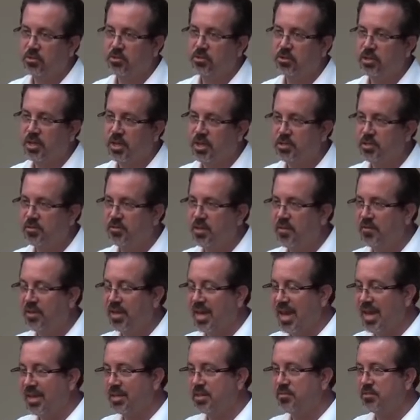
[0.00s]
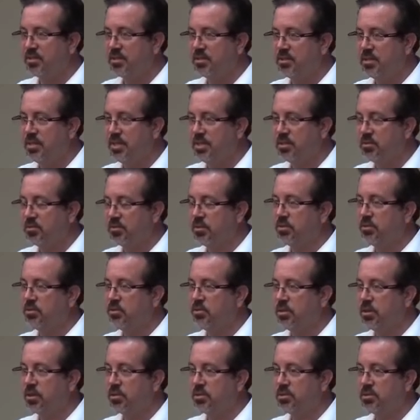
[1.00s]
your chance of having active disease within
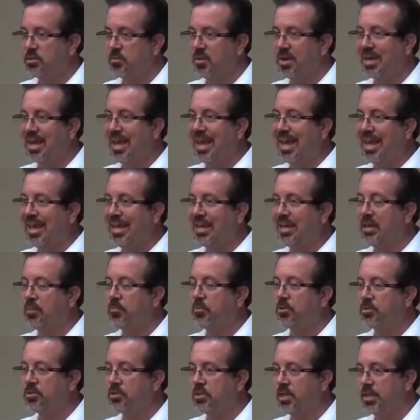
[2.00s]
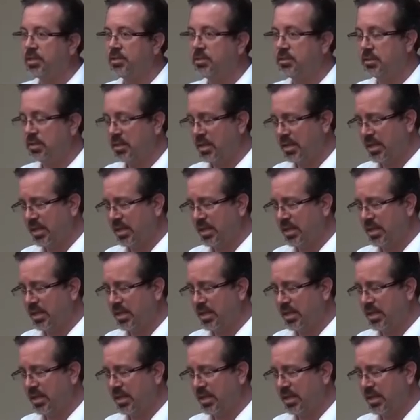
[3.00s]
2 years is about 80%,